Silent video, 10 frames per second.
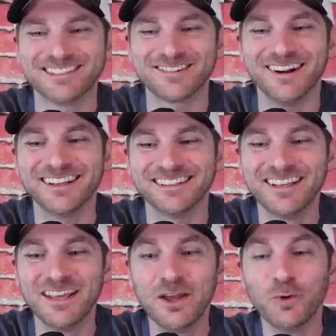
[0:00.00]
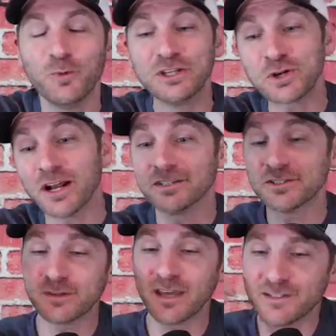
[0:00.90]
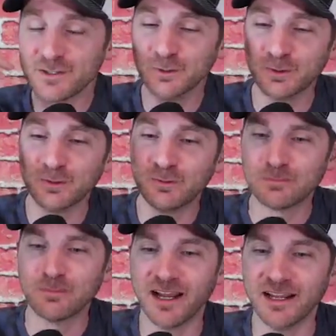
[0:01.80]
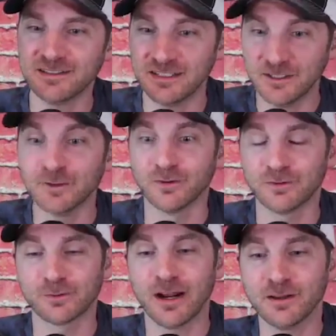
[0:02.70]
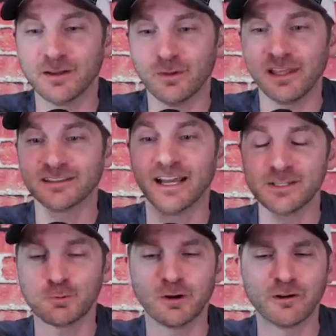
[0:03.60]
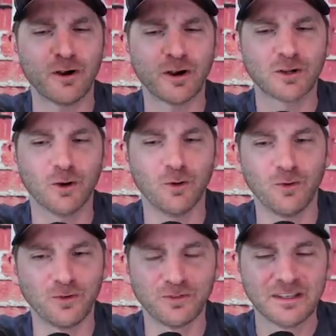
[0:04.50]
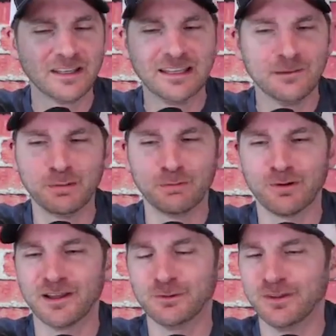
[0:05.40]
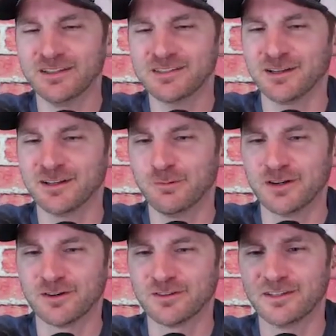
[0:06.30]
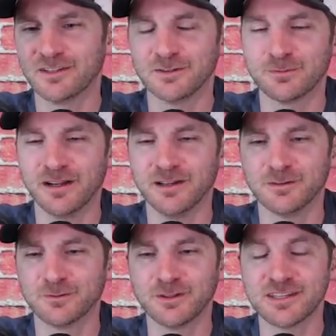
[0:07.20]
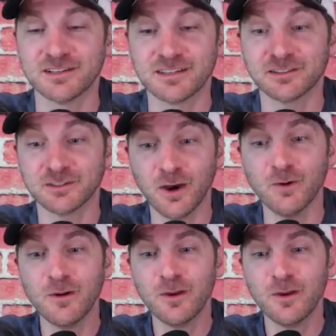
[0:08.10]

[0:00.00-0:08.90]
right. We try to do that too when we buy deals, right? Like that's one of our goals. And people are like, well, that's kind of weird. Like you're buying the real estate. It's like, no,